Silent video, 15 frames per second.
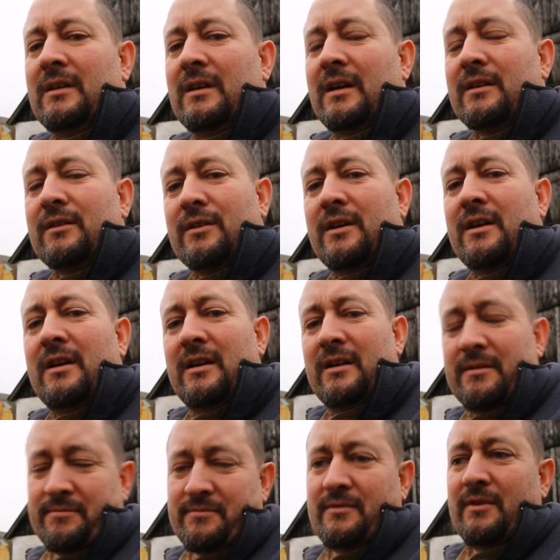I'm
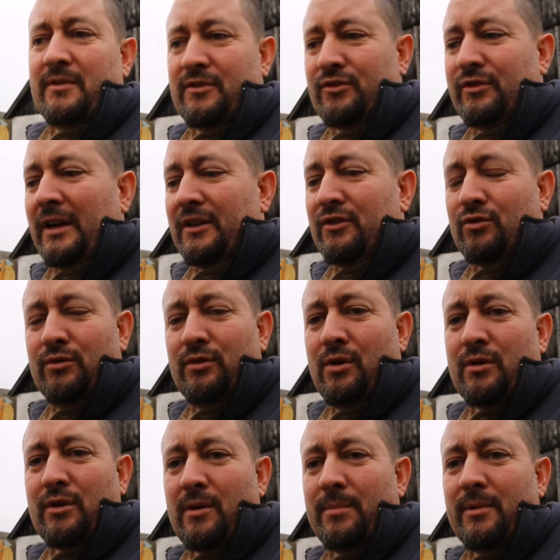gonna try to
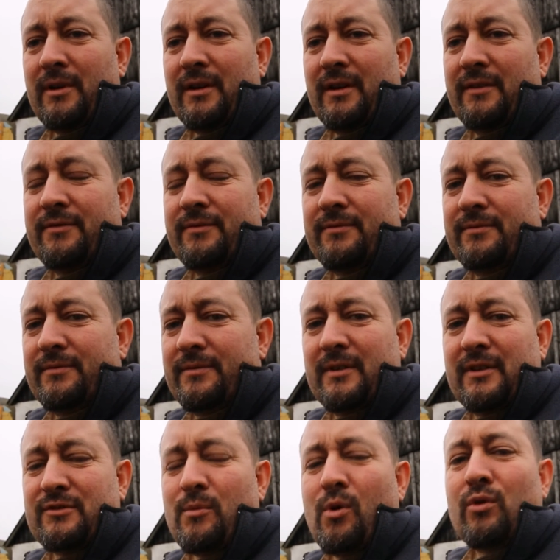load up a
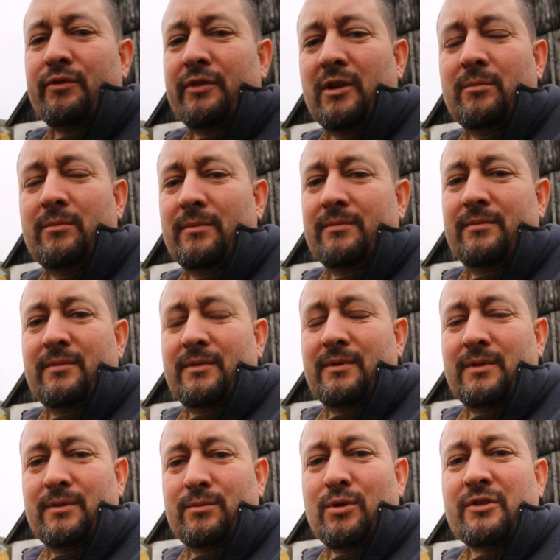a small
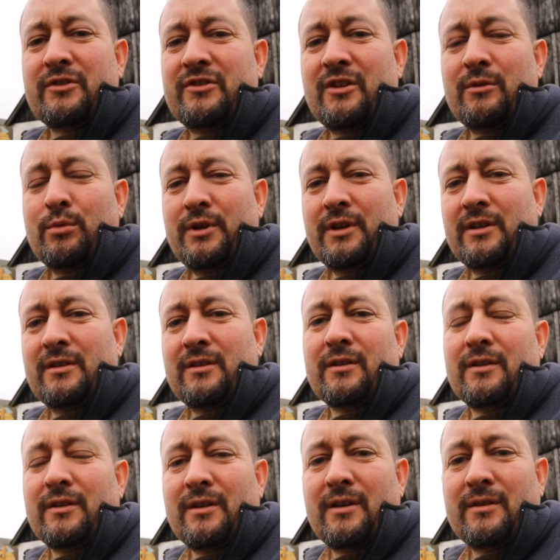film once a week
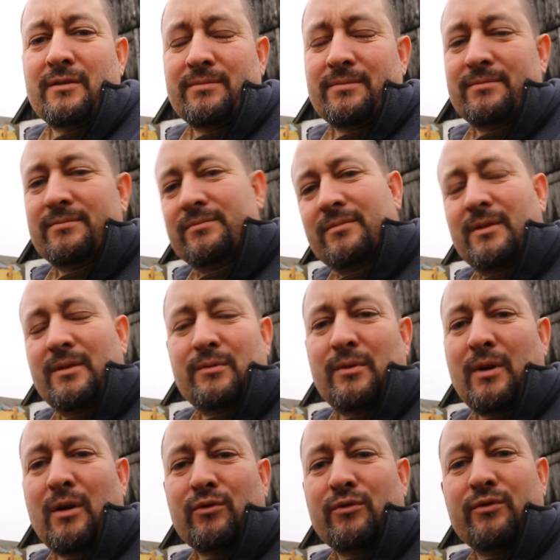
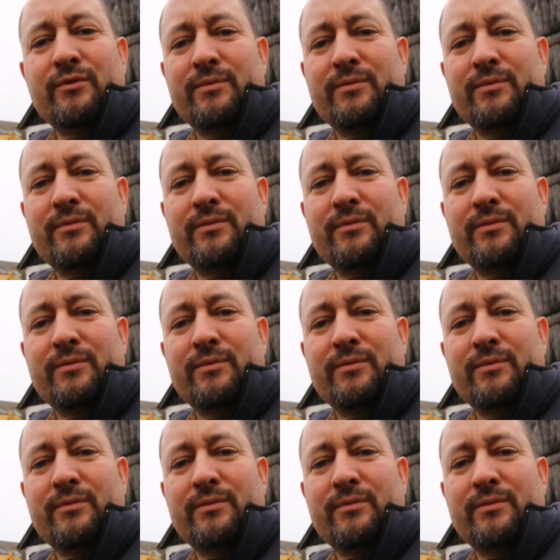around